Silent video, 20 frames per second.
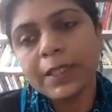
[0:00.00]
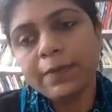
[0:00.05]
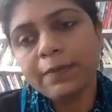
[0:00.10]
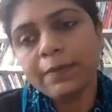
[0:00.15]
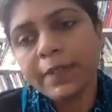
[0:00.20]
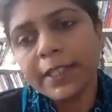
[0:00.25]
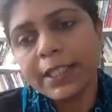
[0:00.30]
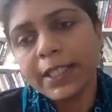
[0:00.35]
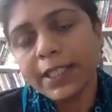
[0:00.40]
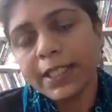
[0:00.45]

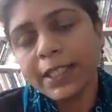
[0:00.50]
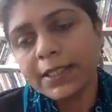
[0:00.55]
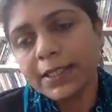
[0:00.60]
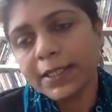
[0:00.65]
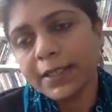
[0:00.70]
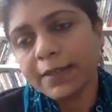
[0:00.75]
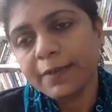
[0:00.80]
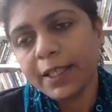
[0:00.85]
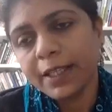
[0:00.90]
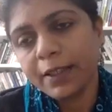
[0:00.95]
When I
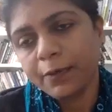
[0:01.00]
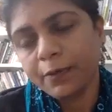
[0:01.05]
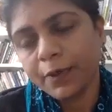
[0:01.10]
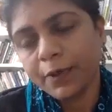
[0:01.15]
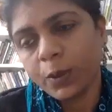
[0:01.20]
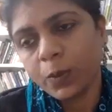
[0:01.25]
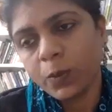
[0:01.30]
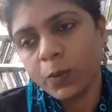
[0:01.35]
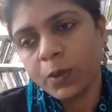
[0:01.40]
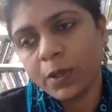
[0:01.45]
say
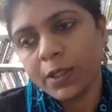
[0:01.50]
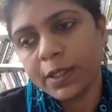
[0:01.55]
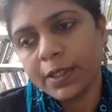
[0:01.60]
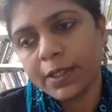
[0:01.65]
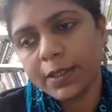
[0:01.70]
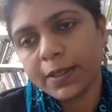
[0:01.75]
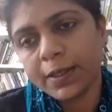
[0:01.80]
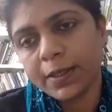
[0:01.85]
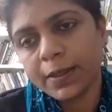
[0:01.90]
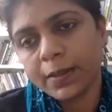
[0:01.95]
welfare
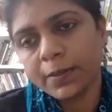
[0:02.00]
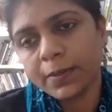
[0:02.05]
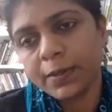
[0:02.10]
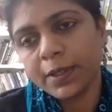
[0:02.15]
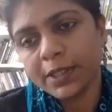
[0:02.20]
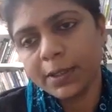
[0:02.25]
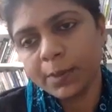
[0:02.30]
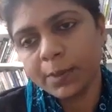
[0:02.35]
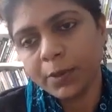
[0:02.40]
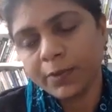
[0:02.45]
work,
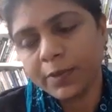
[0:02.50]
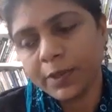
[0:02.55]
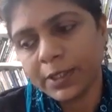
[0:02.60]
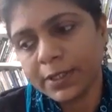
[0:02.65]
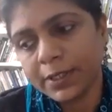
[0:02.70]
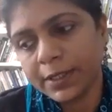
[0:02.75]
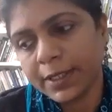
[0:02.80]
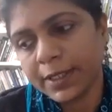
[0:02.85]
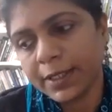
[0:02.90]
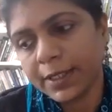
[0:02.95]
as
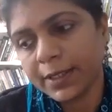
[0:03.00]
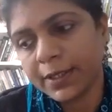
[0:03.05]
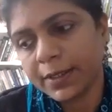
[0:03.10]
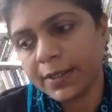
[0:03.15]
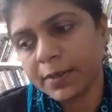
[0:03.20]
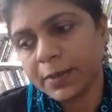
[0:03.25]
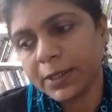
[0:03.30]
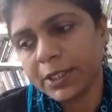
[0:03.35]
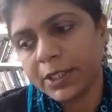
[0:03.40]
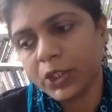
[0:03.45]
Professor
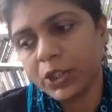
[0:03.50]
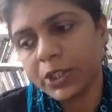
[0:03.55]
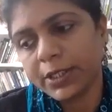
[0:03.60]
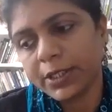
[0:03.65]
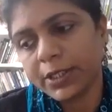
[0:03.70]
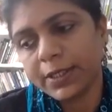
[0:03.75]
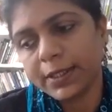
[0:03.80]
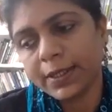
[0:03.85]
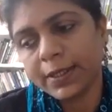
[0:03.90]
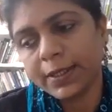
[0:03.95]
Theragan
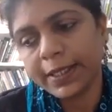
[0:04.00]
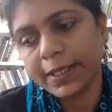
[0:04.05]
mentioned,